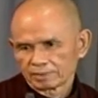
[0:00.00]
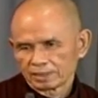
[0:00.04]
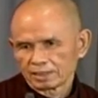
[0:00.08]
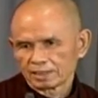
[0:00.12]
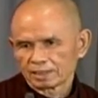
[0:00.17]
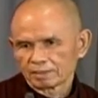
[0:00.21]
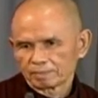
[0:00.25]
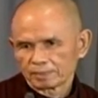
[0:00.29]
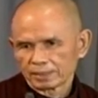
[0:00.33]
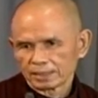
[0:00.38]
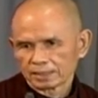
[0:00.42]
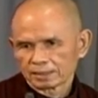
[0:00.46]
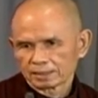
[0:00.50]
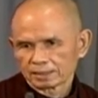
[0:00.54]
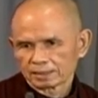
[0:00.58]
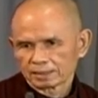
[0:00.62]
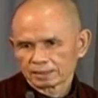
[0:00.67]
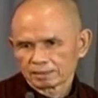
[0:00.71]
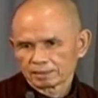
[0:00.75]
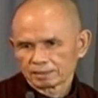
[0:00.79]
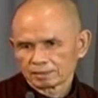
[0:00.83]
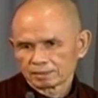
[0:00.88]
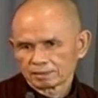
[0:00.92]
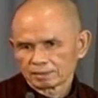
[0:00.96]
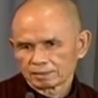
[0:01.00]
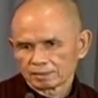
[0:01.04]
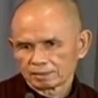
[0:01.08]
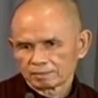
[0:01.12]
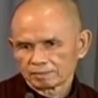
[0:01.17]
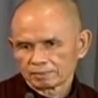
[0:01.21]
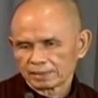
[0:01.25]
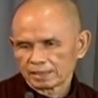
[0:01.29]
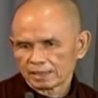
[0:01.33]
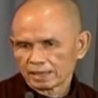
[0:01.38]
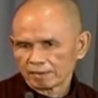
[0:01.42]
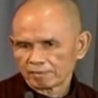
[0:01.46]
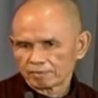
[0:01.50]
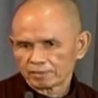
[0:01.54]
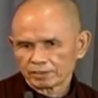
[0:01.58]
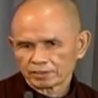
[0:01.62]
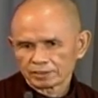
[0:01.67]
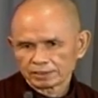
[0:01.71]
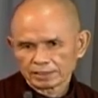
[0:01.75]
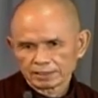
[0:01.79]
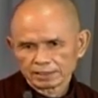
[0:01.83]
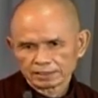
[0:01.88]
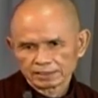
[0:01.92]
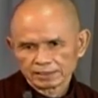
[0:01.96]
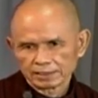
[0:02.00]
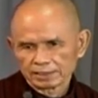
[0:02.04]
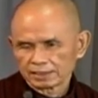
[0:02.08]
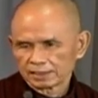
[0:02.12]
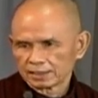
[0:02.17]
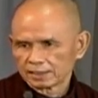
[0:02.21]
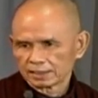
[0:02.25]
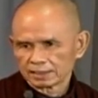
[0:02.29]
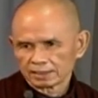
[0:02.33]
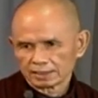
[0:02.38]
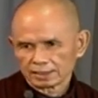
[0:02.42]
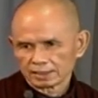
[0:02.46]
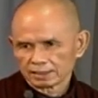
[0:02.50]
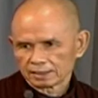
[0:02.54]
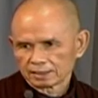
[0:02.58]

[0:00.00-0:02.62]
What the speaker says: in the past, but have not succeeded.